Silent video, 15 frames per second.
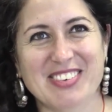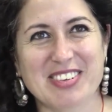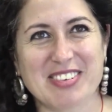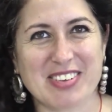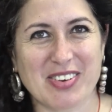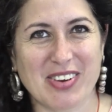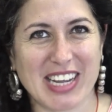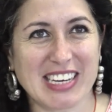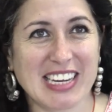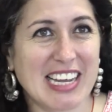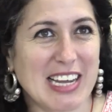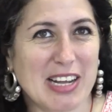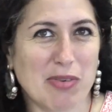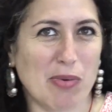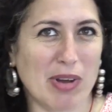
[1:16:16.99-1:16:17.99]
Was quite
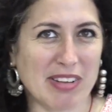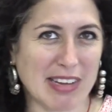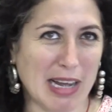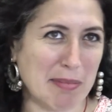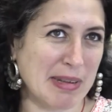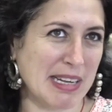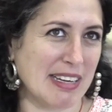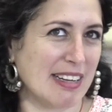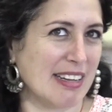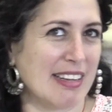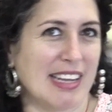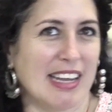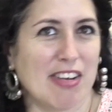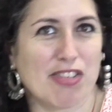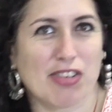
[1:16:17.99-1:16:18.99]
was I mean
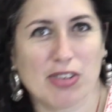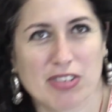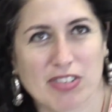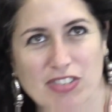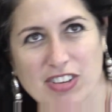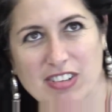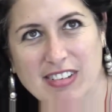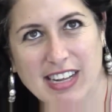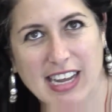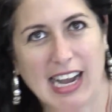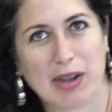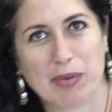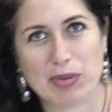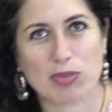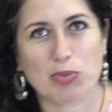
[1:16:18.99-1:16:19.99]
the issue is just that
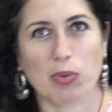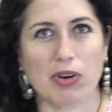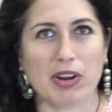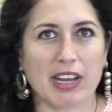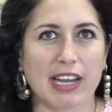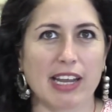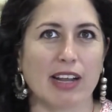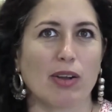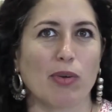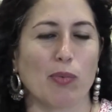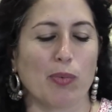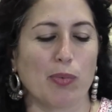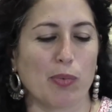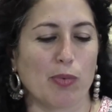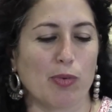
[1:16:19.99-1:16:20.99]
I was
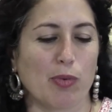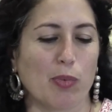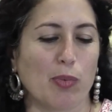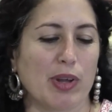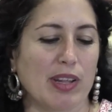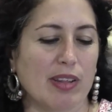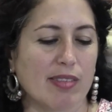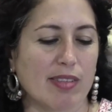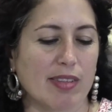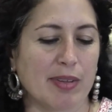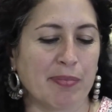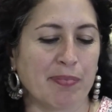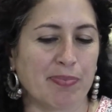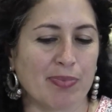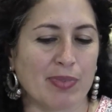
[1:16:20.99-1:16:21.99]
working with
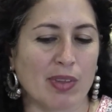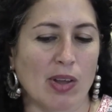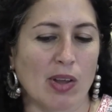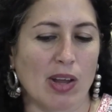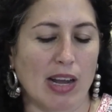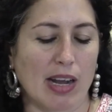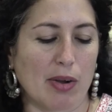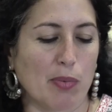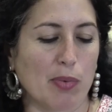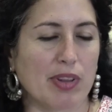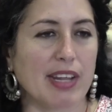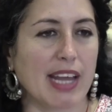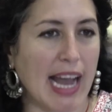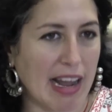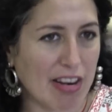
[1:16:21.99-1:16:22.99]
with
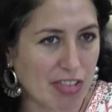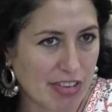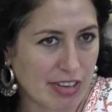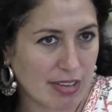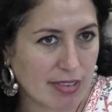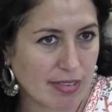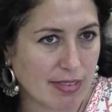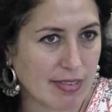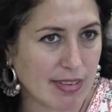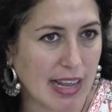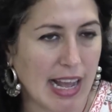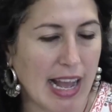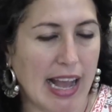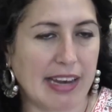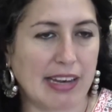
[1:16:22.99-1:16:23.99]
the ashes,
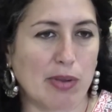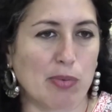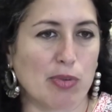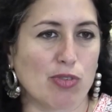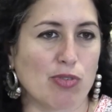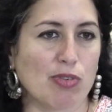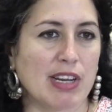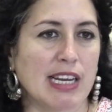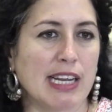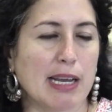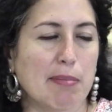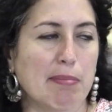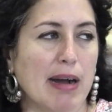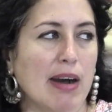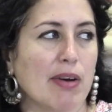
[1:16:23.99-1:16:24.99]
and it was really
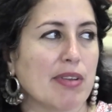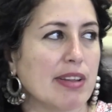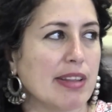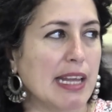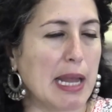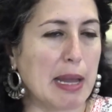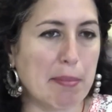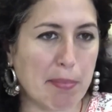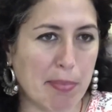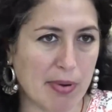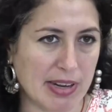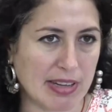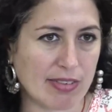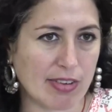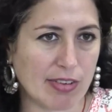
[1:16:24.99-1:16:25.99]
about the
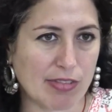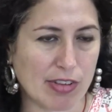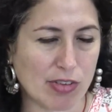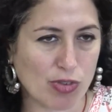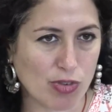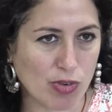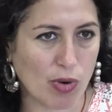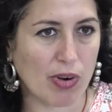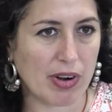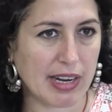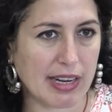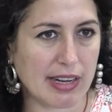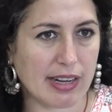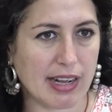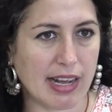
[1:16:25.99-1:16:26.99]
imprint of the
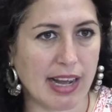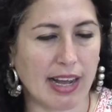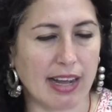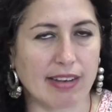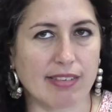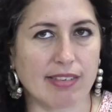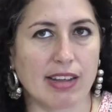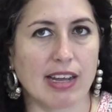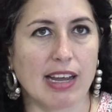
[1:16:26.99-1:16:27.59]
story, and